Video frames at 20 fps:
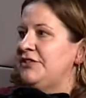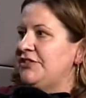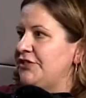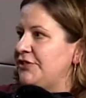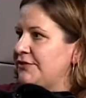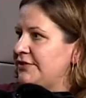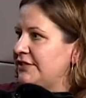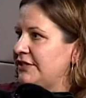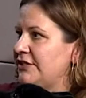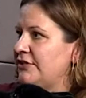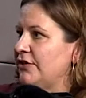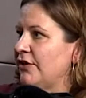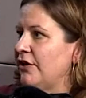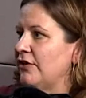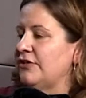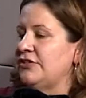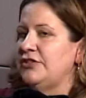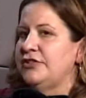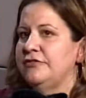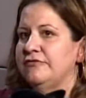used to
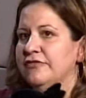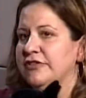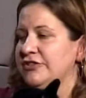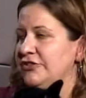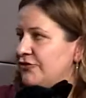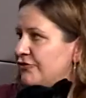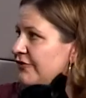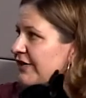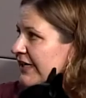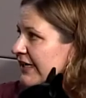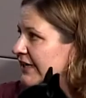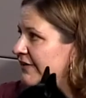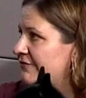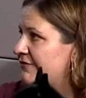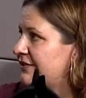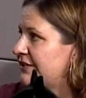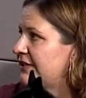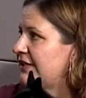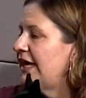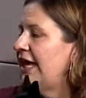dogs who retrieved
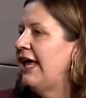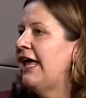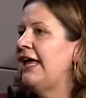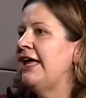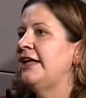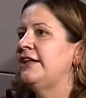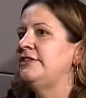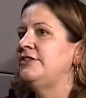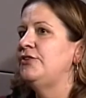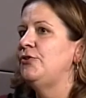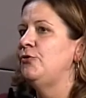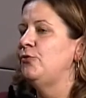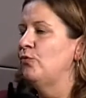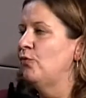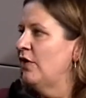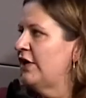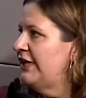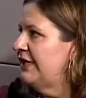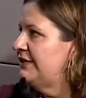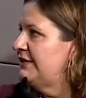mm -hmm. and who
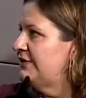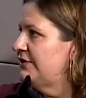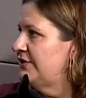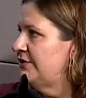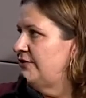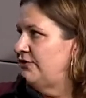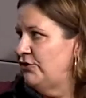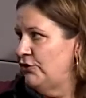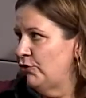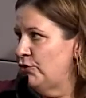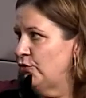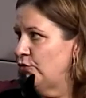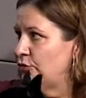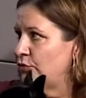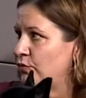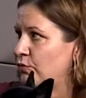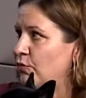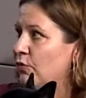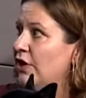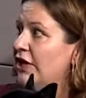wanted to
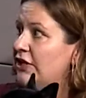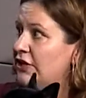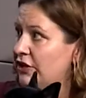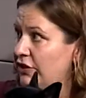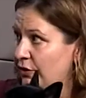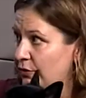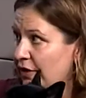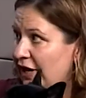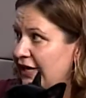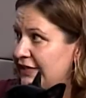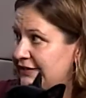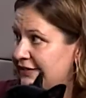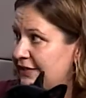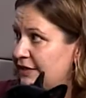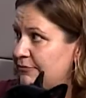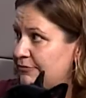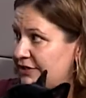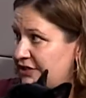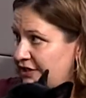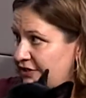do what you asked
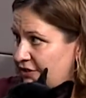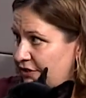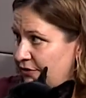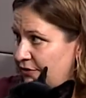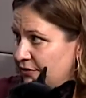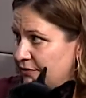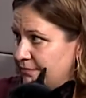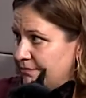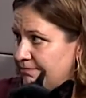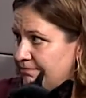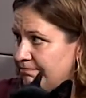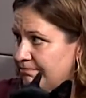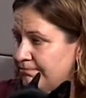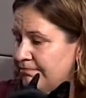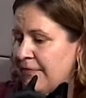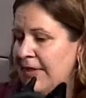them to do. Uh huh